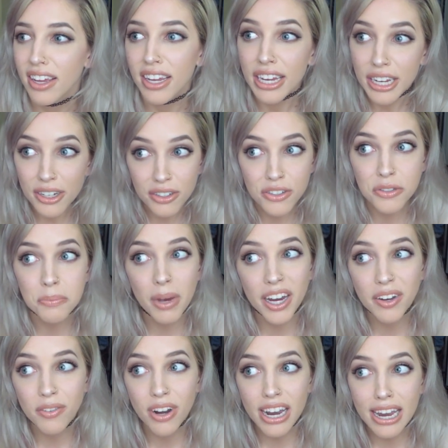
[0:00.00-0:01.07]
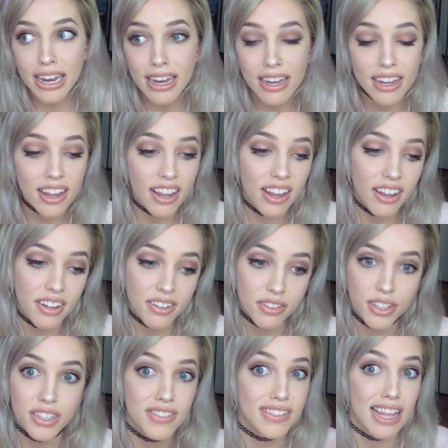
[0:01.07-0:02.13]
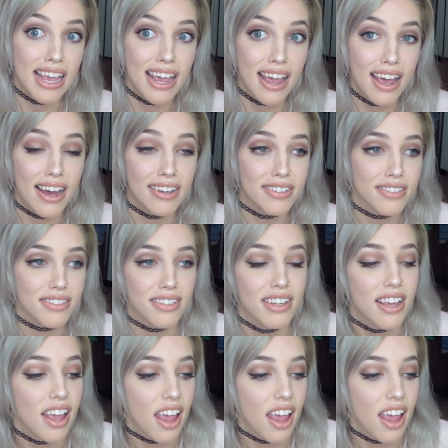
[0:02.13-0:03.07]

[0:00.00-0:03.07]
here's my rate, and because they asked,